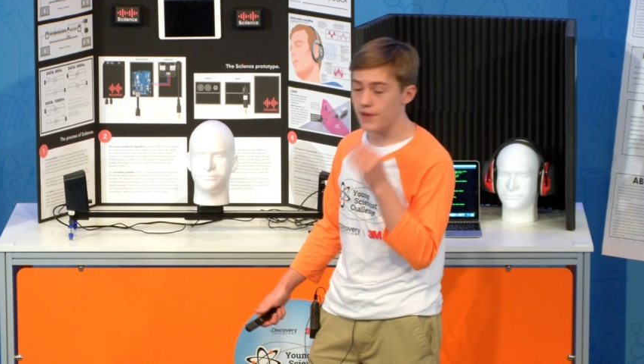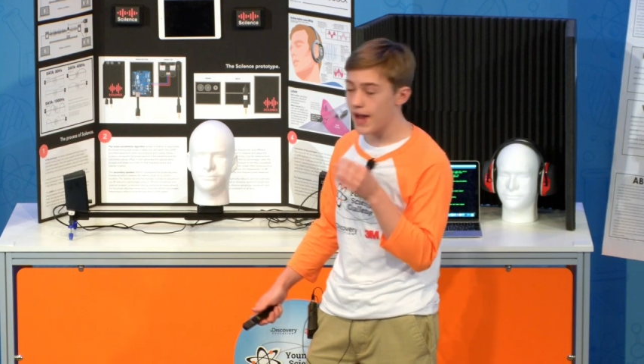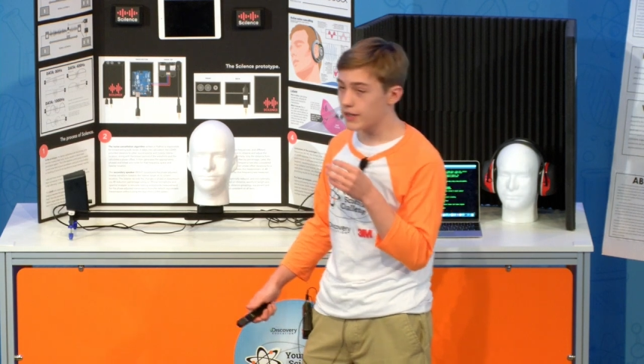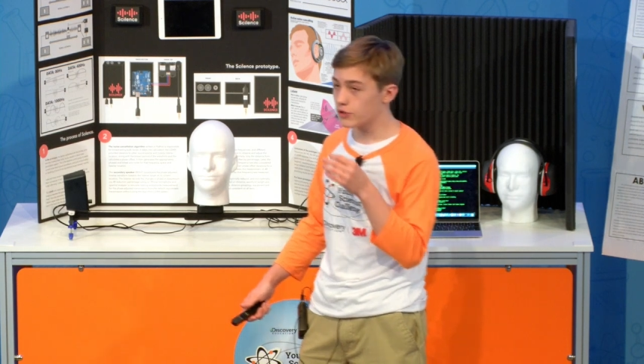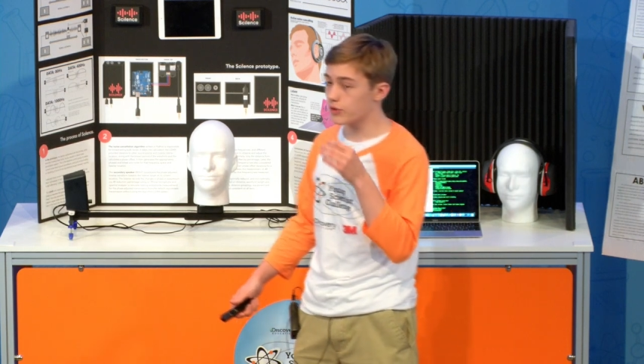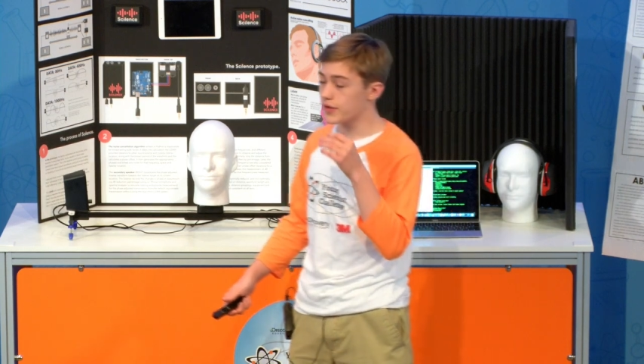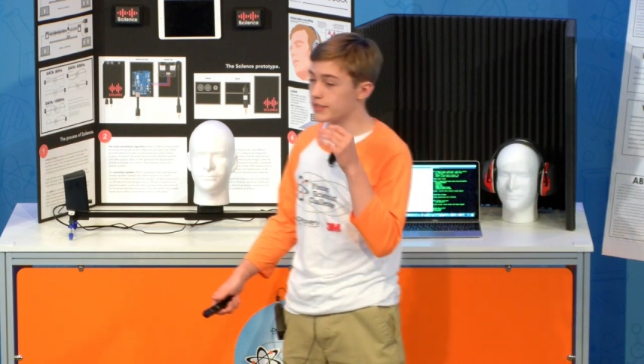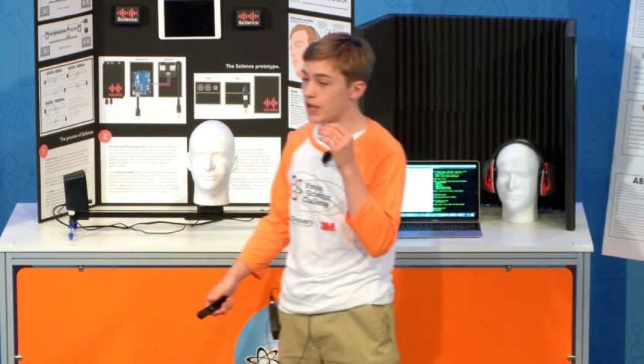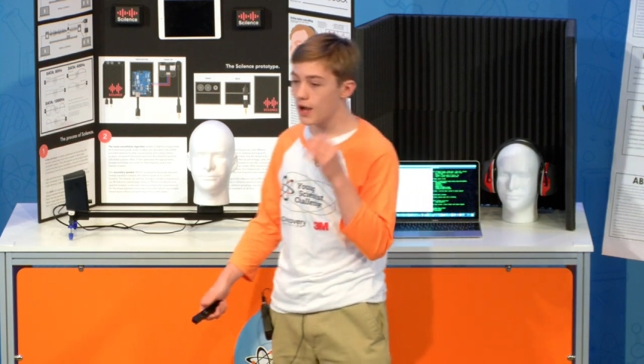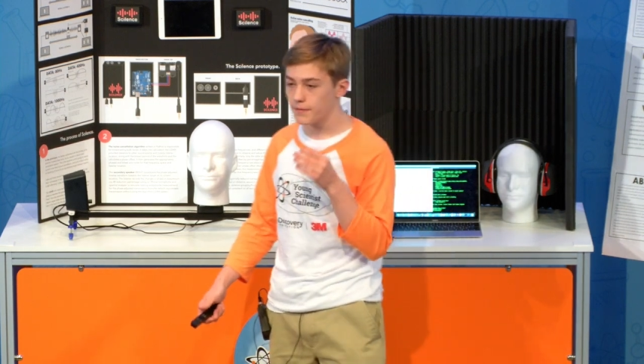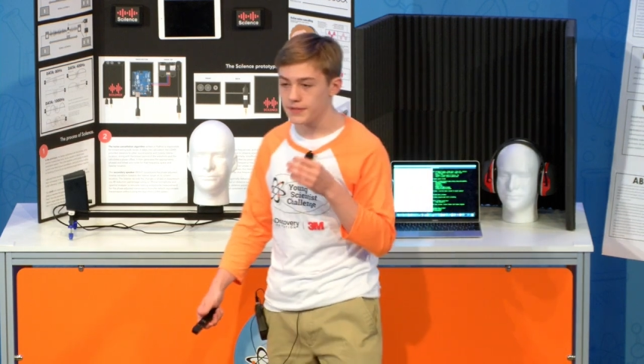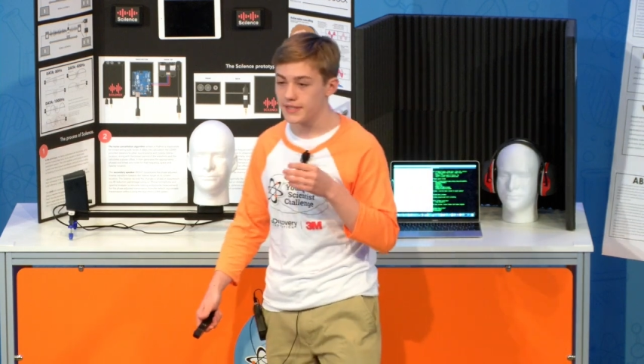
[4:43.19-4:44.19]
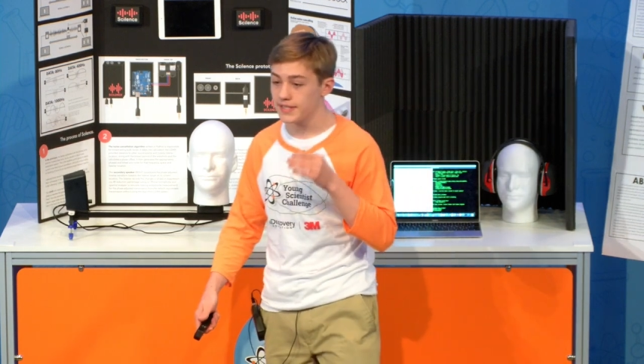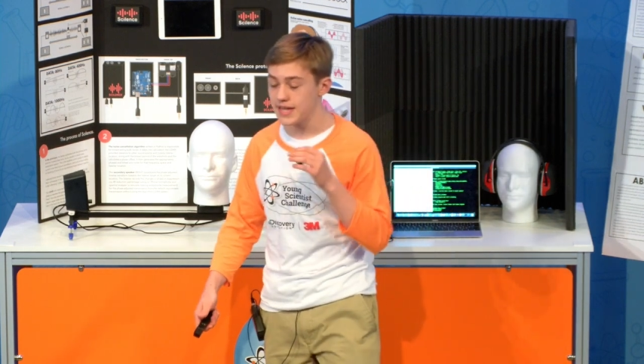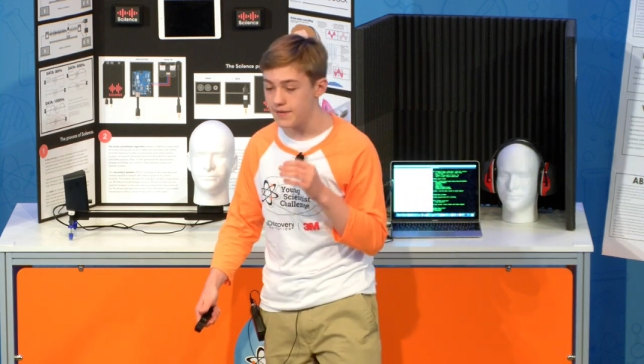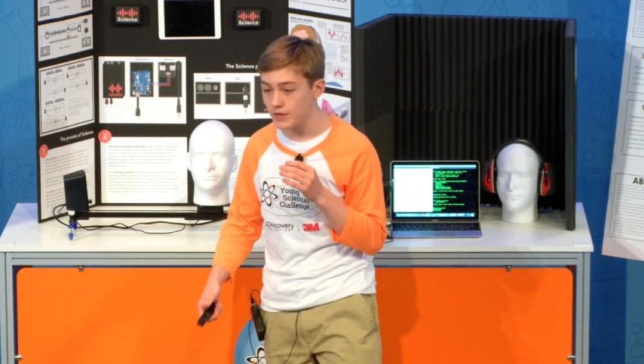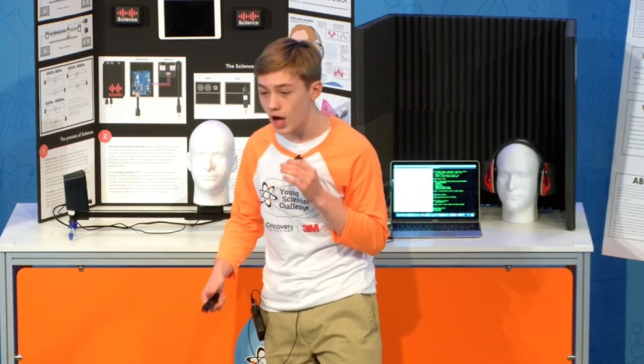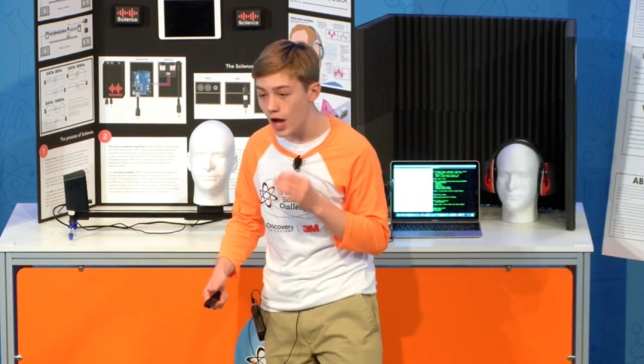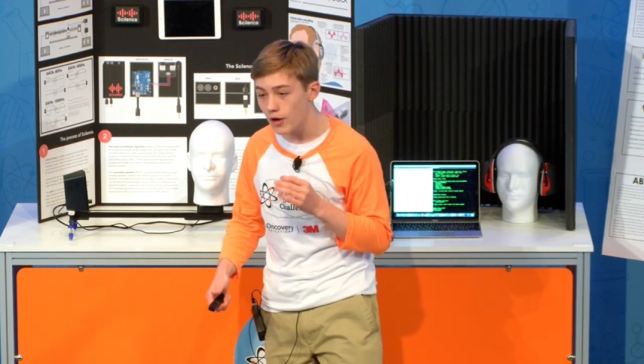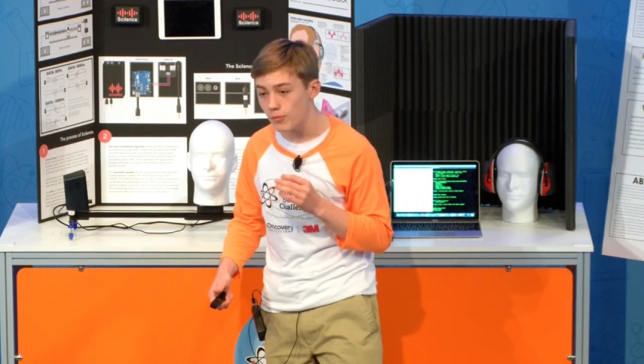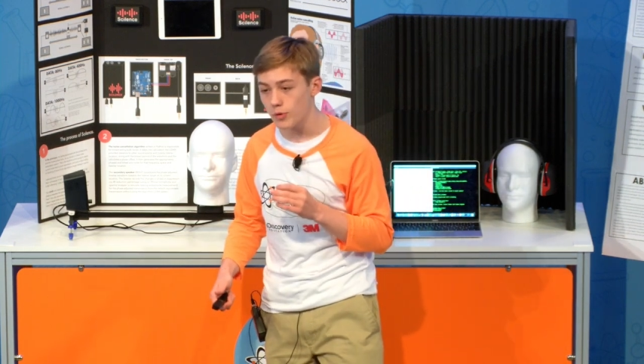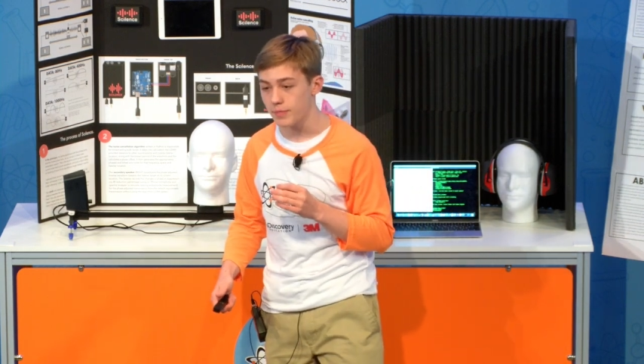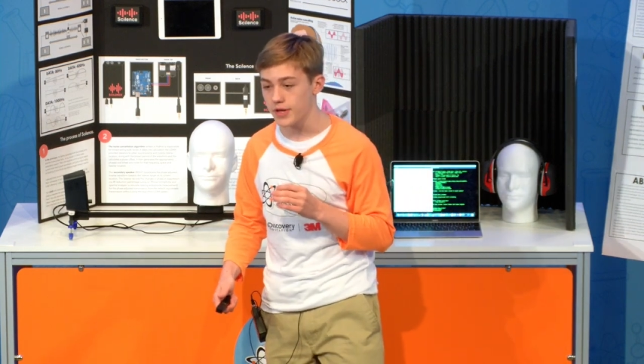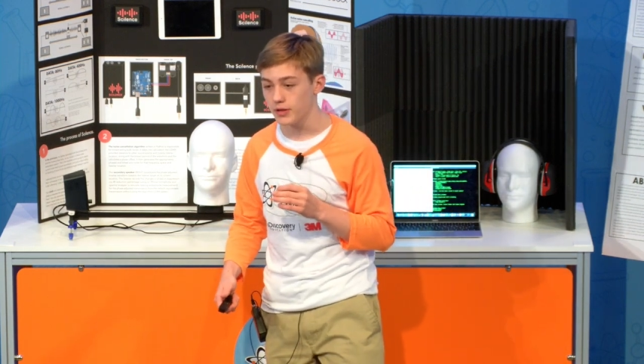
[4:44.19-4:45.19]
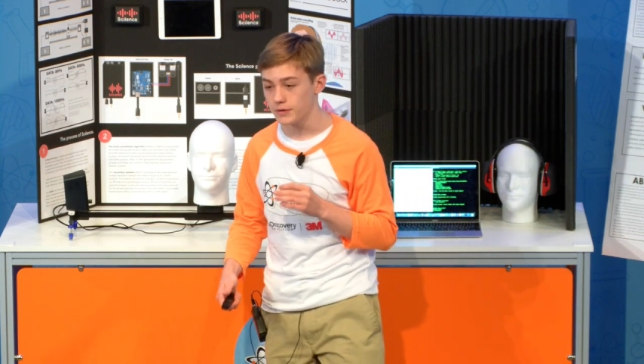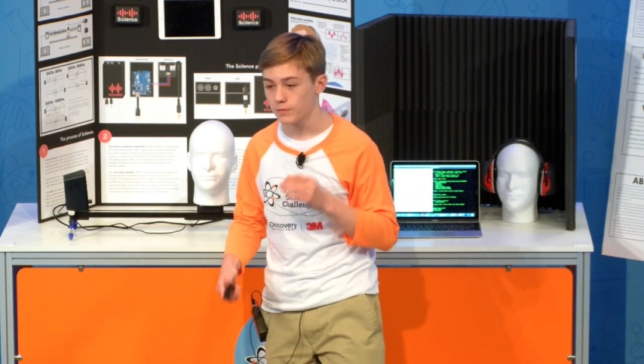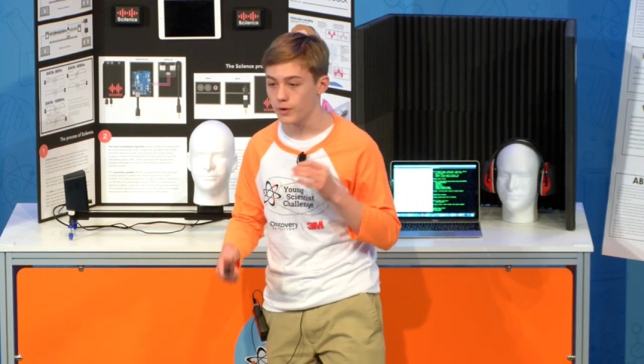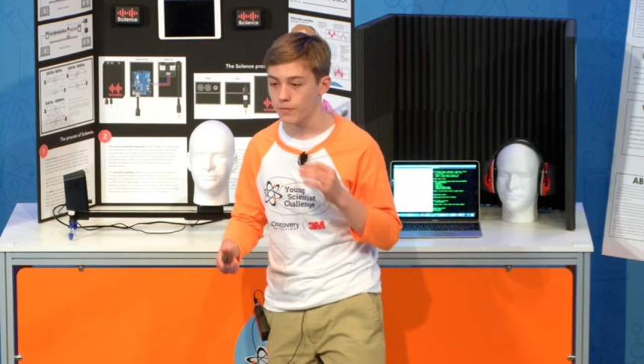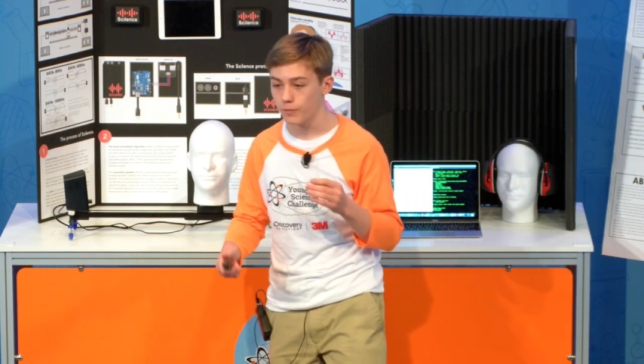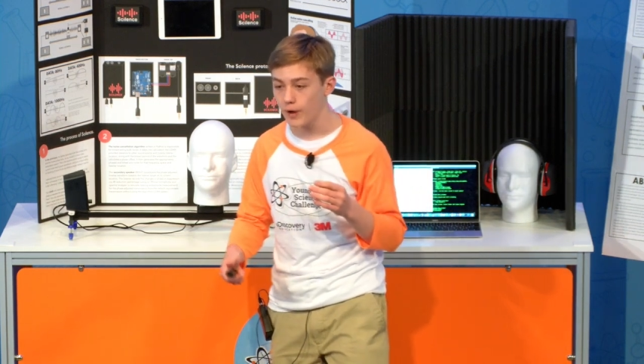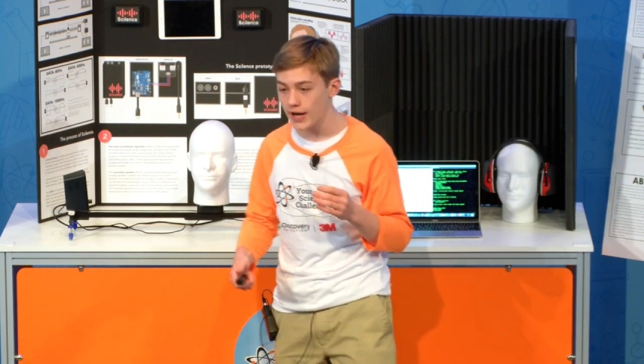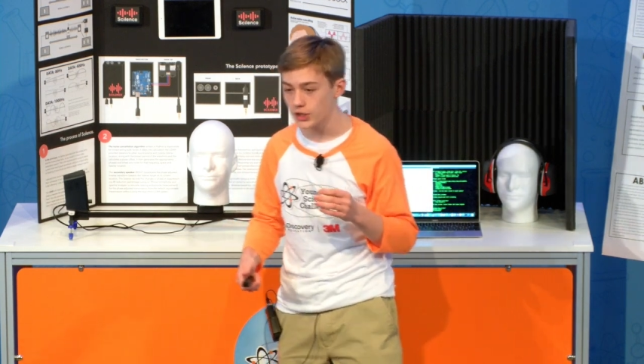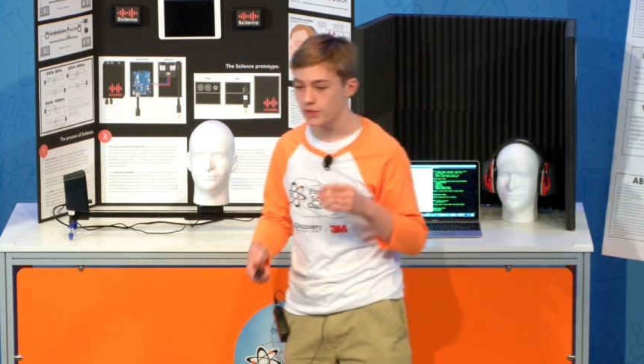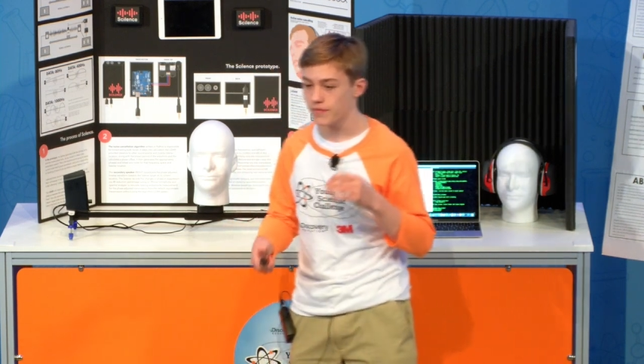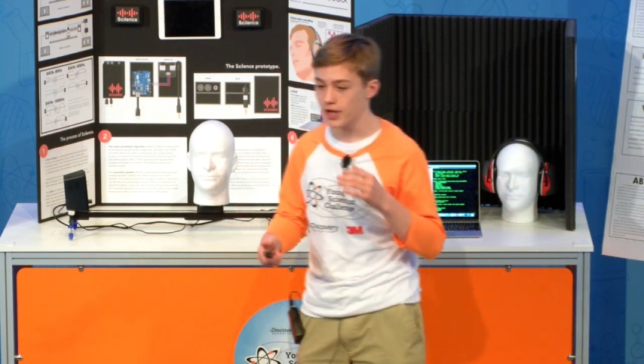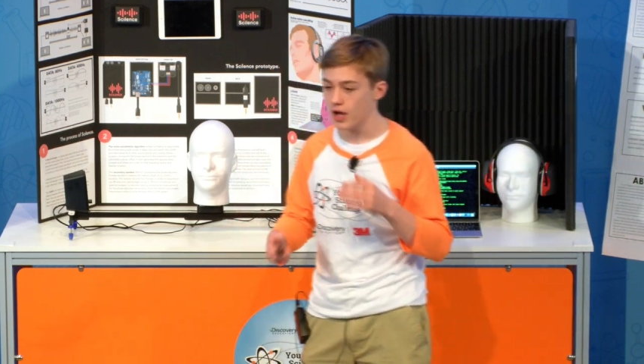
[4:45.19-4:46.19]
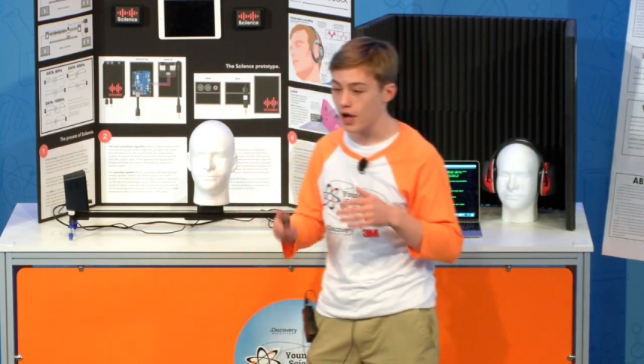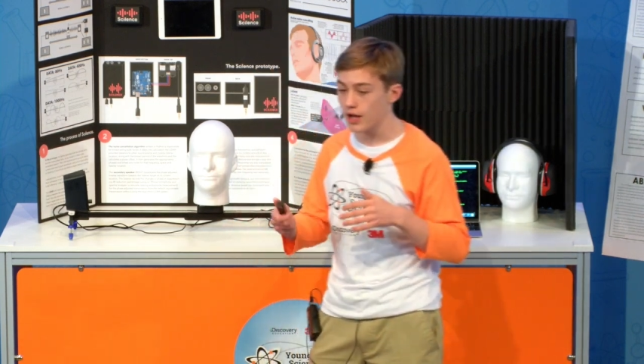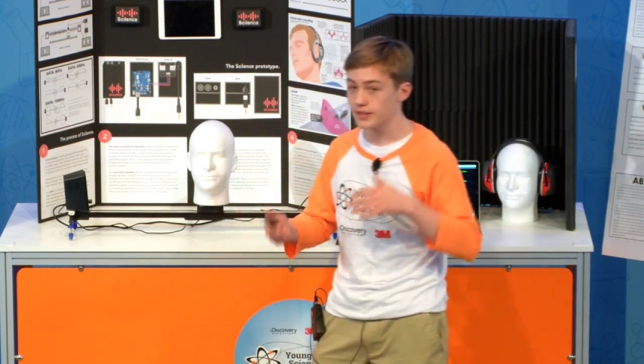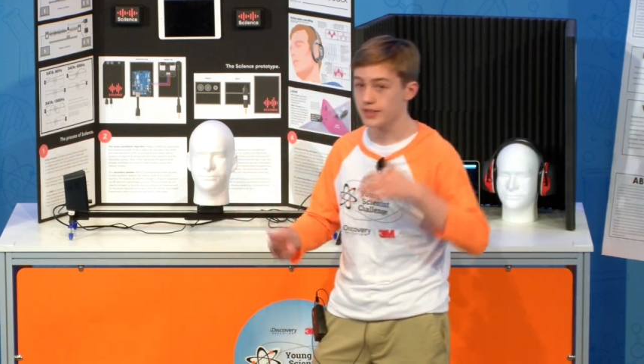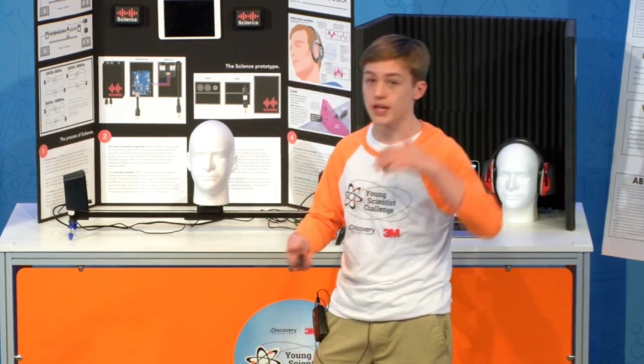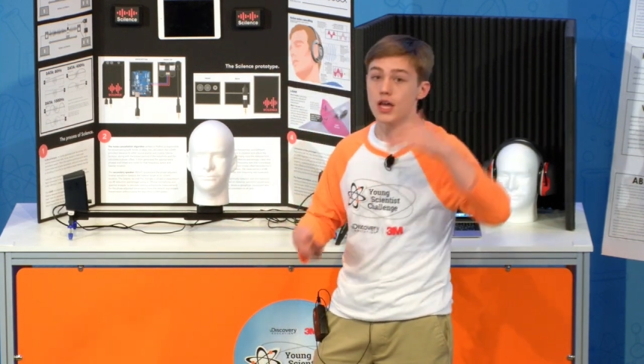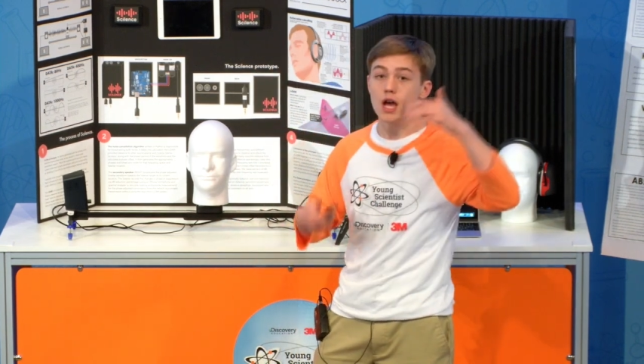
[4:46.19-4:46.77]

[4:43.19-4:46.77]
factories, offices, and even automobiles for a fraction of the cost